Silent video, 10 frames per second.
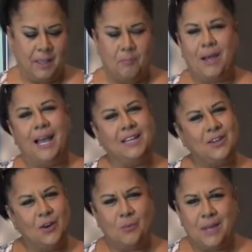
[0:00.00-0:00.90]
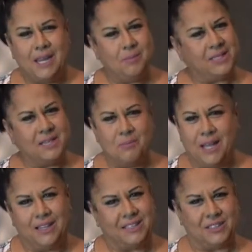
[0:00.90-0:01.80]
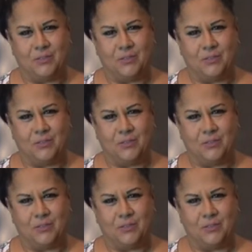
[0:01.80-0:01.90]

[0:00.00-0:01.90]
But you know me, Miss Embellish,